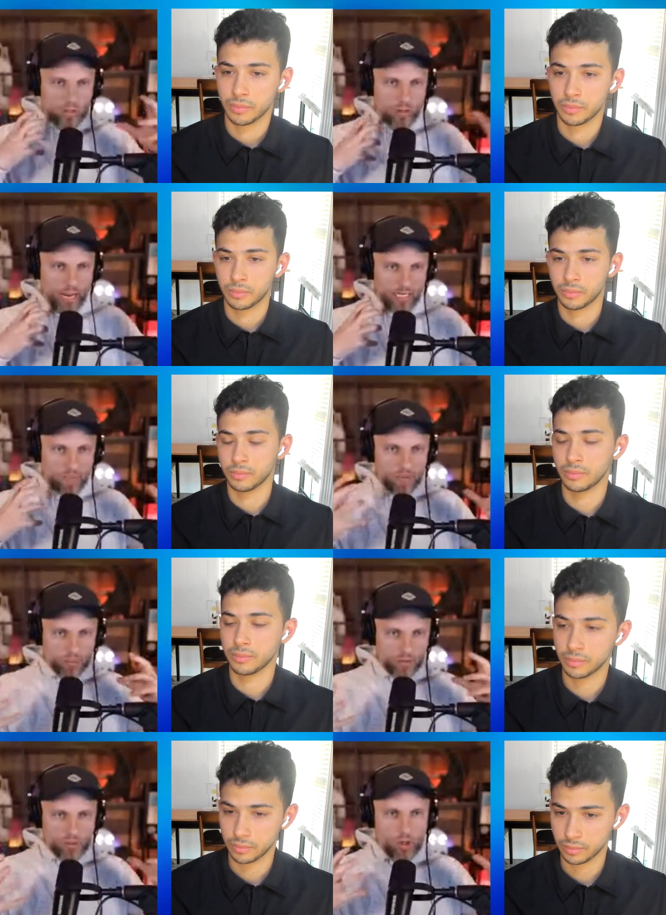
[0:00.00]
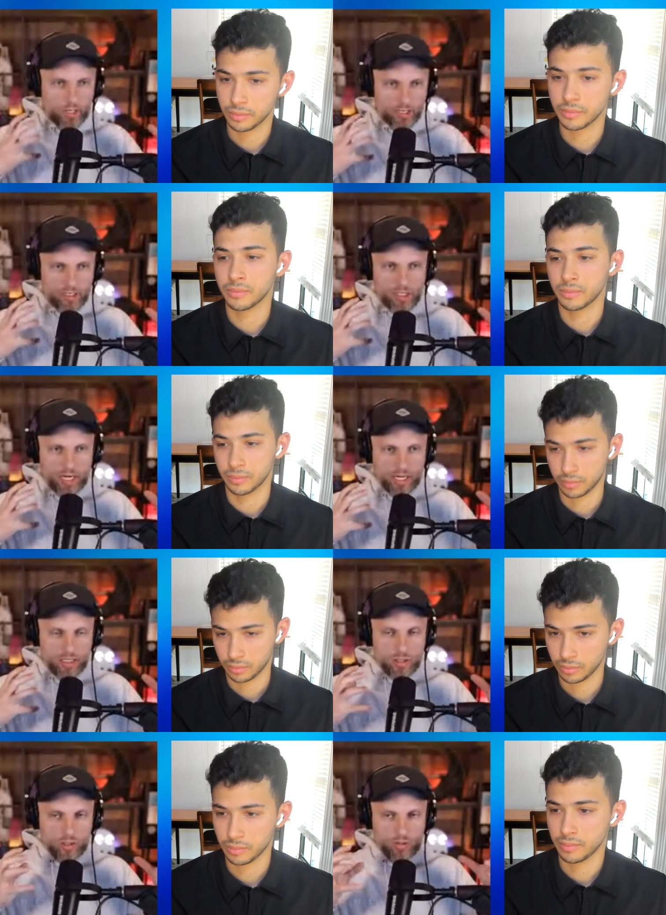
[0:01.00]
Speaker 1: attract people is going to change.
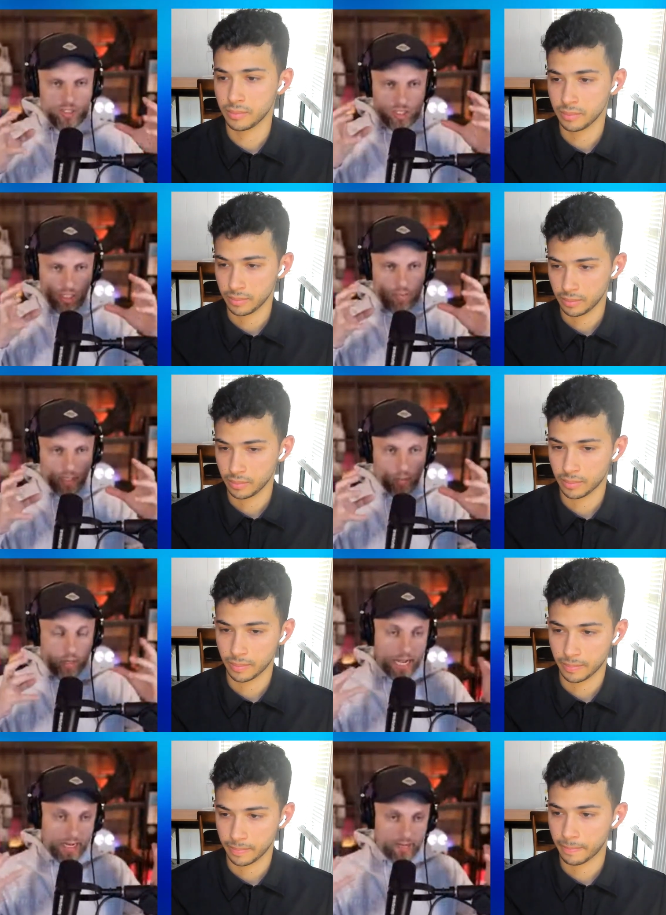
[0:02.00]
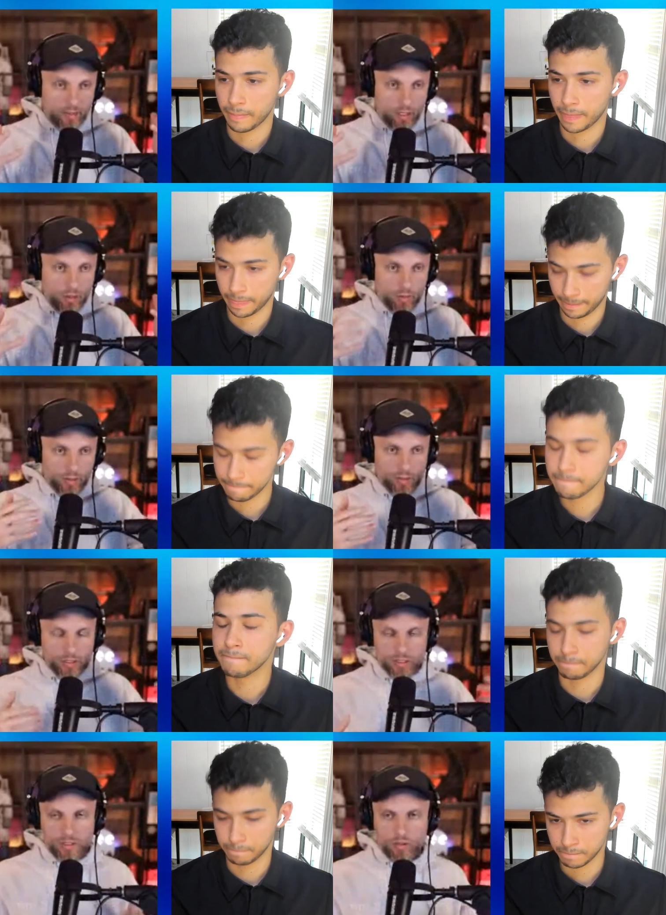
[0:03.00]
So in GP, what I know, and you
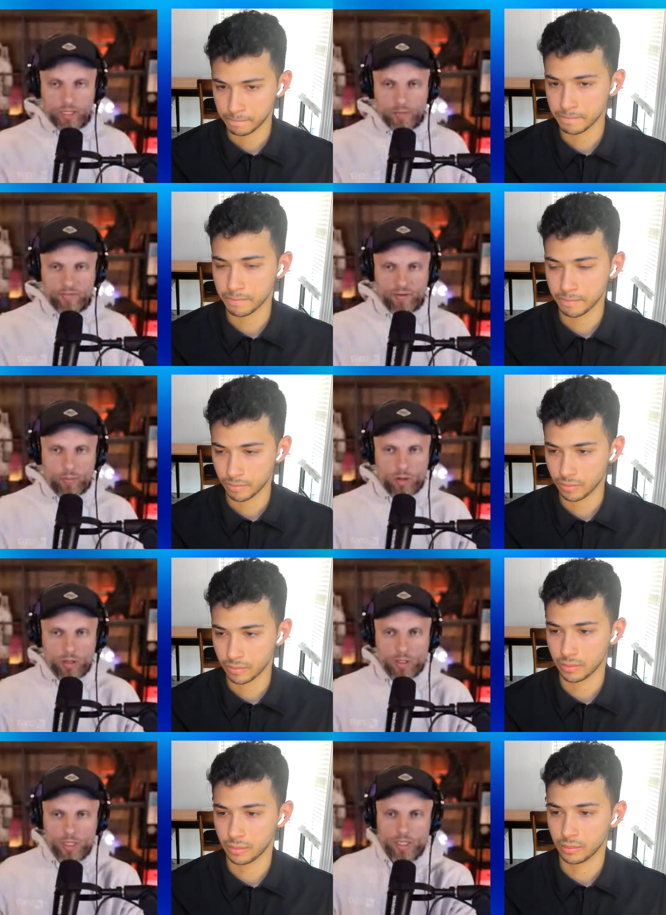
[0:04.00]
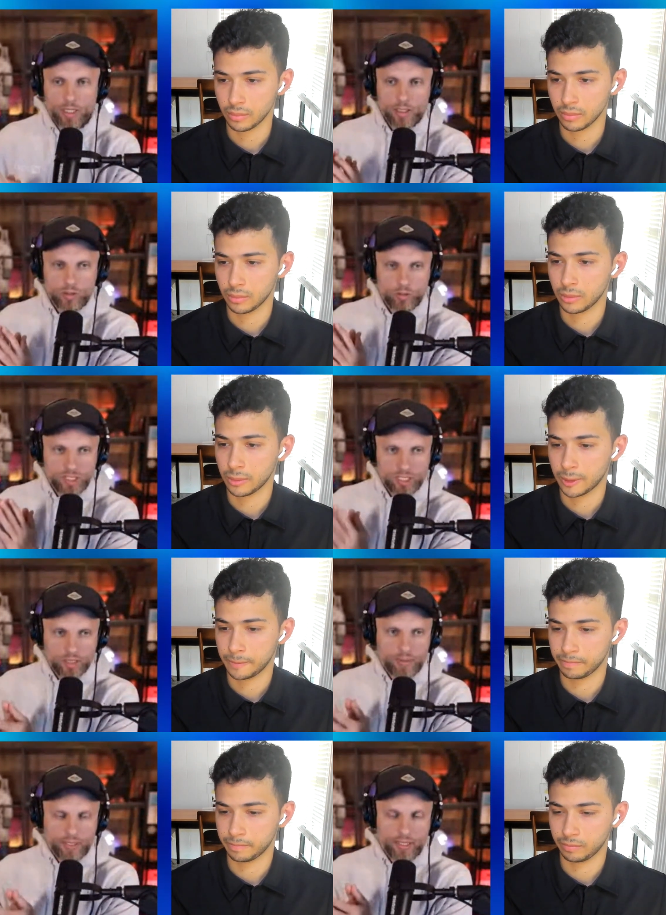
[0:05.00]
can correct me if I'm wrong. So in
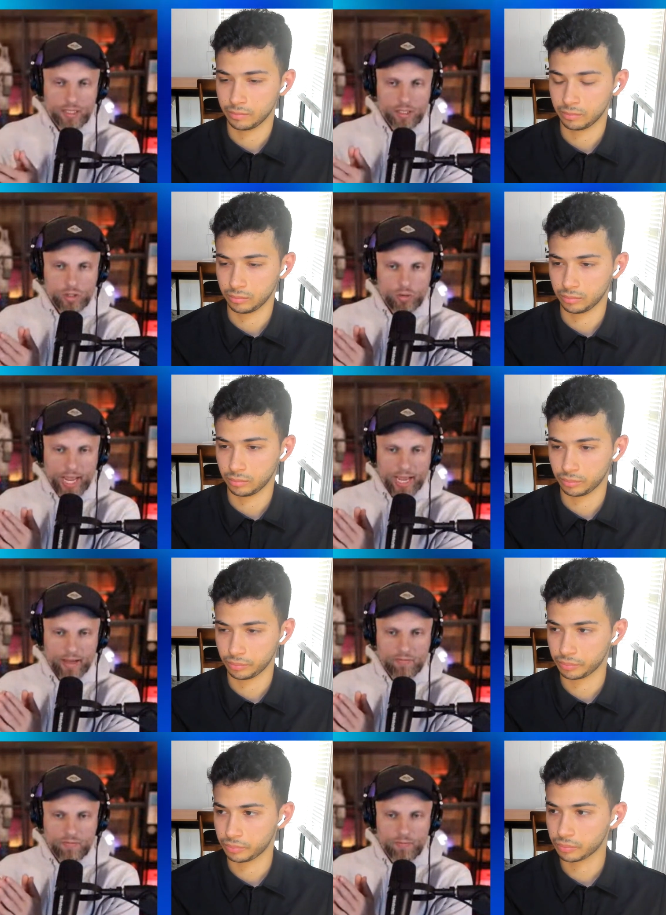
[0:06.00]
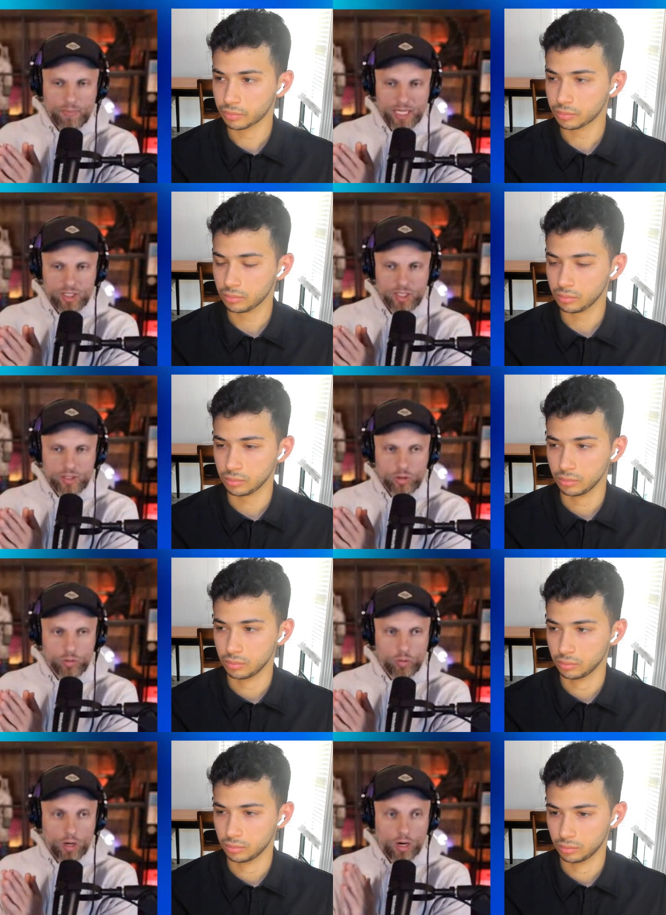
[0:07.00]
GP, you have patients
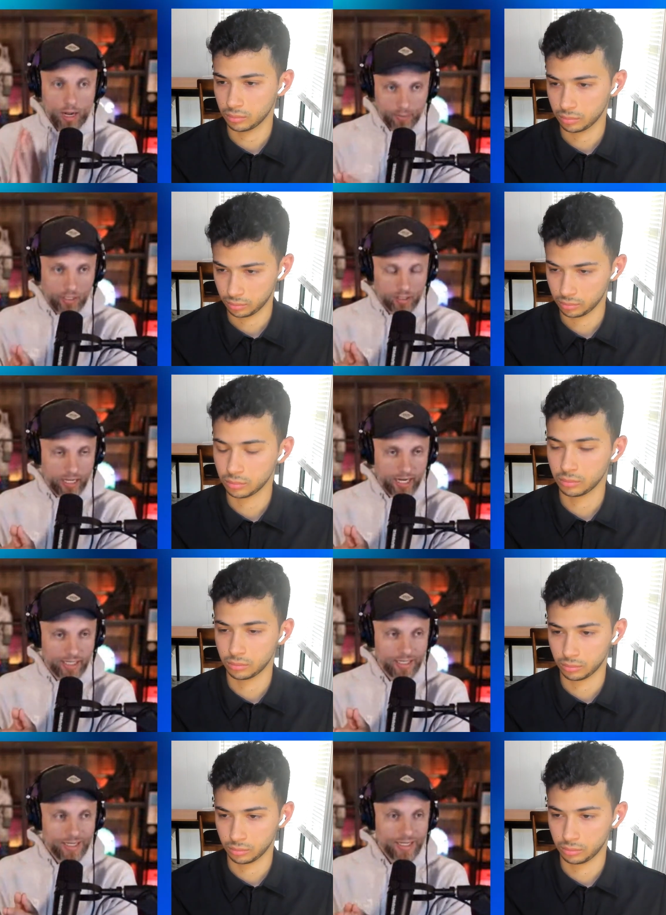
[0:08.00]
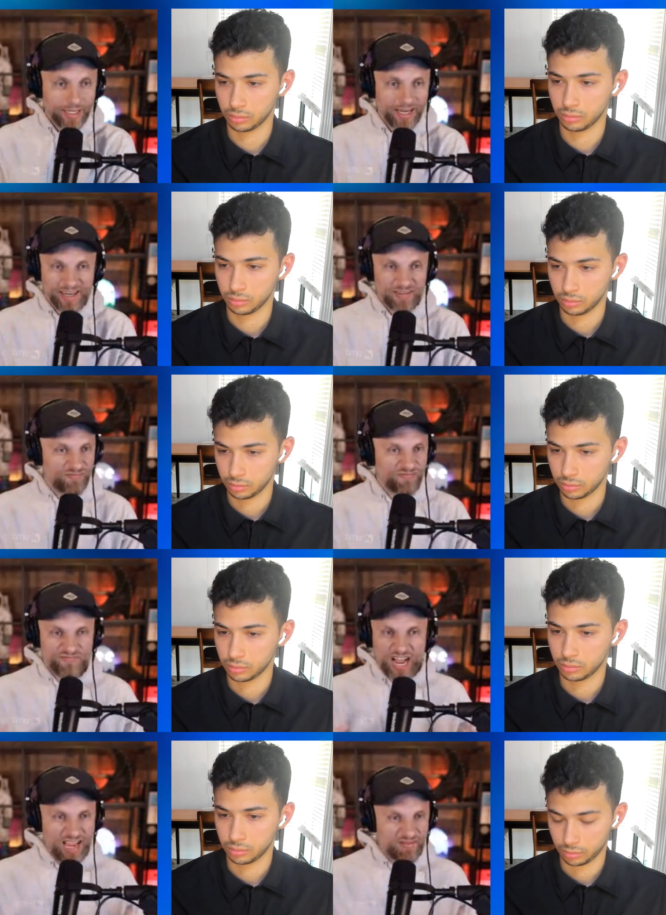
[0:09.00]
who are hopping online and in
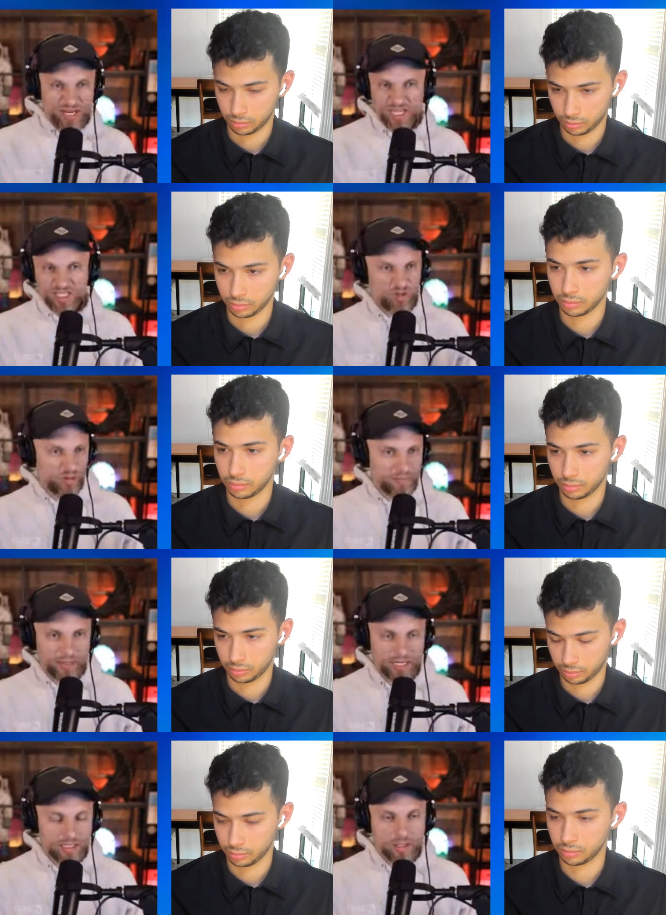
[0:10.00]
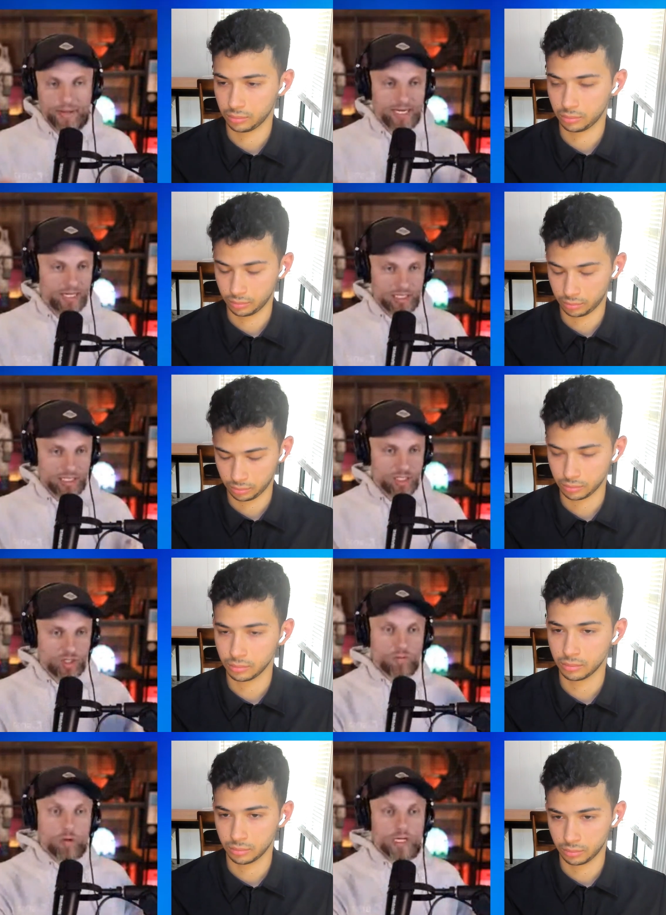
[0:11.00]
five minutes, three minutes, they're making a decision
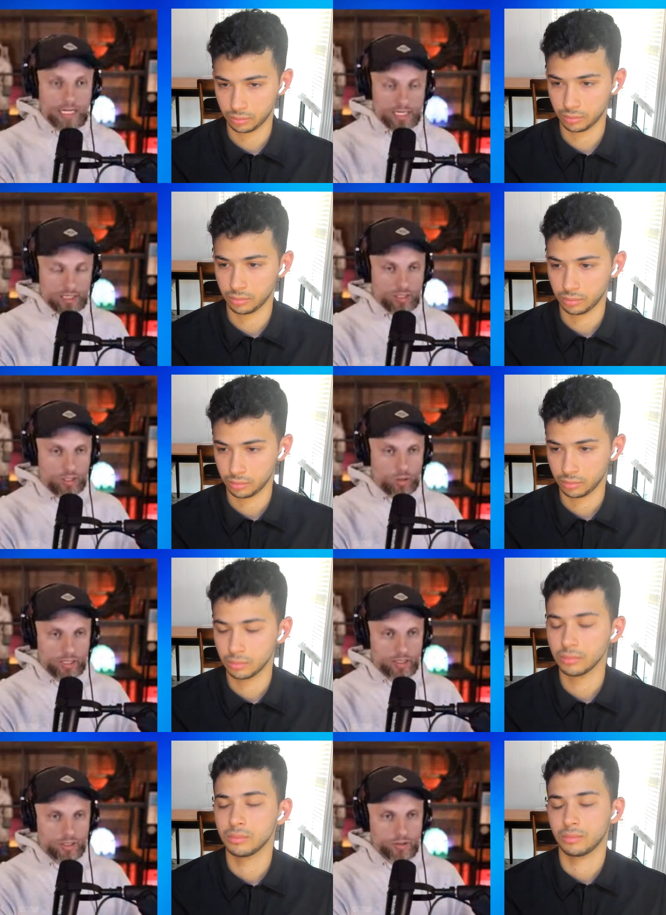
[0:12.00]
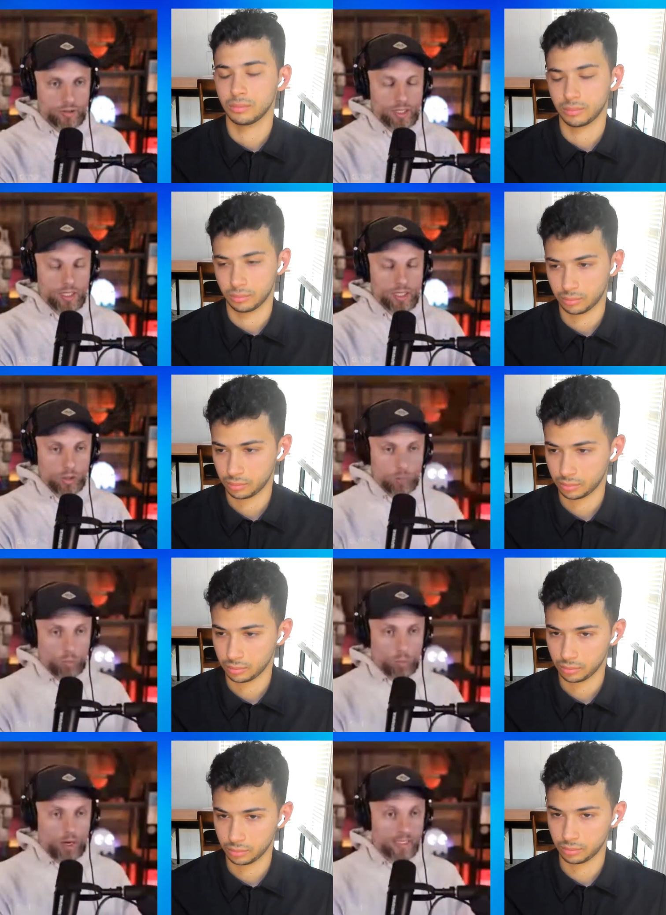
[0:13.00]
of what dentist they're going to. Where
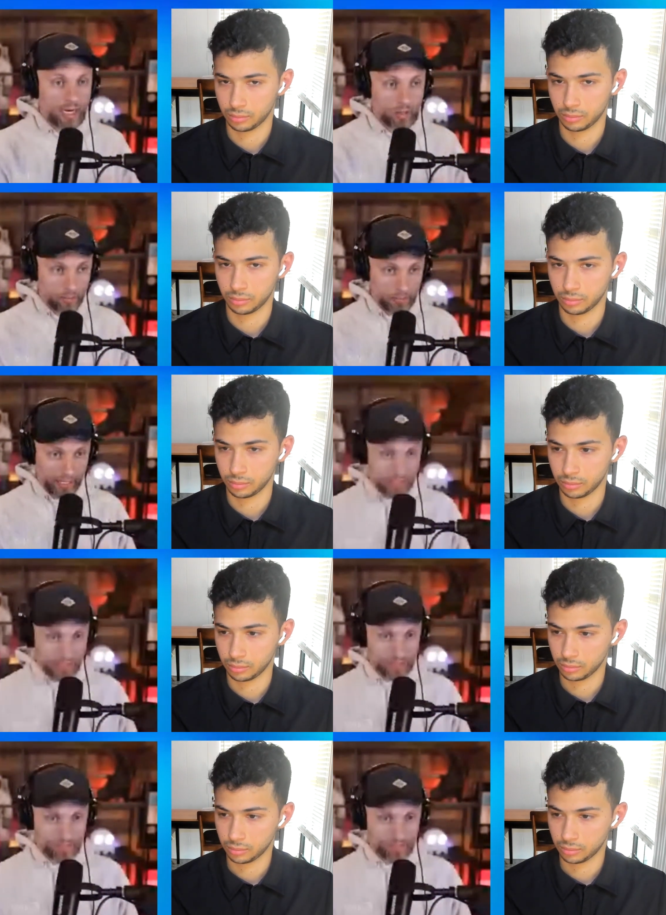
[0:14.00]
in dental implants,